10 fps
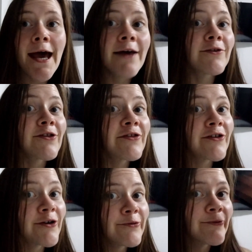And the
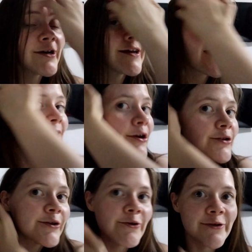third one, I got
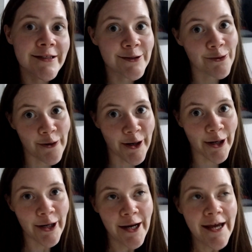the lowest score.